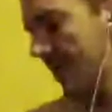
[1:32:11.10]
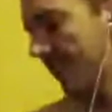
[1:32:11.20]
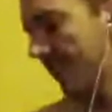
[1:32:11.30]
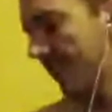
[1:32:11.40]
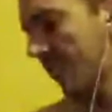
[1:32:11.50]
And
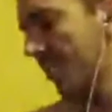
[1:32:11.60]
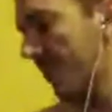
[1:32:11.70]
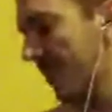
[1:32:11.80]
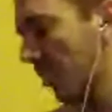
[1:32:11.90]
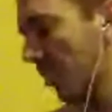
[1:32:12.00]
they run on
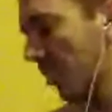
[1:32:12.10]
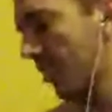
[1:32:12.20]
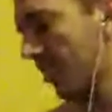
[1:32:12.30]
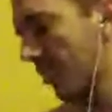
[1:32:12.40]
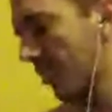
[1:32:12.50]
pure
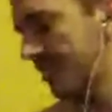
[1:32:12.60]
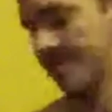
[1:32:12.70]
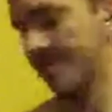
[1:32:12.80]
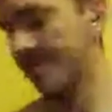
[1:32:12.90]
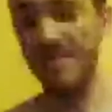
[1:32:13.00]
water,
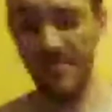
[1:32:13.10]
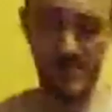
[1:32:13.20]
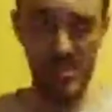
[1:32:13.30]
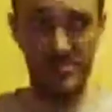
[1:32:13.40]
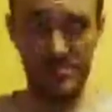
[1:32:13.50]
which is
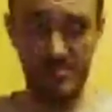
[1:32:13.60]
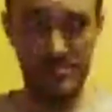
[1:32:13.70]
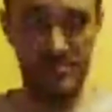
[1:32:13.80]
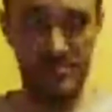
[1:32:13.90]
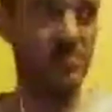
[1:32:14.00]
a
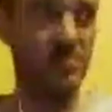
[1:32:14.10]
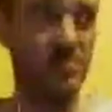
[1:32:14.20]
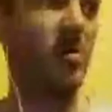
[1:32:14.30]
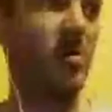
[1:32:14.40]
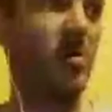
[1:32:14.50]

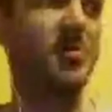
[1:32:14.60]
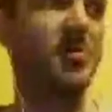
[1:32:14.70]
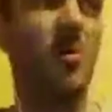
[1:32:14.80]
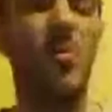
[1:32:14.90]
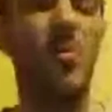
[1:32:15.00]

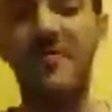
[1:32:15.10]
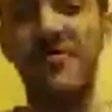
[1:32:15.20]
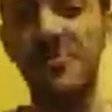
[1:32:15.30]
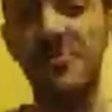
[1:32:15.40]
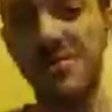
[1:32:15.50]
process called white
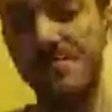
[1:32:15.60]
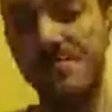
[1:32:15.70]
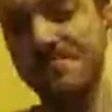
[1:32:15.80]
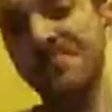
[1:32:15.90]
fusion.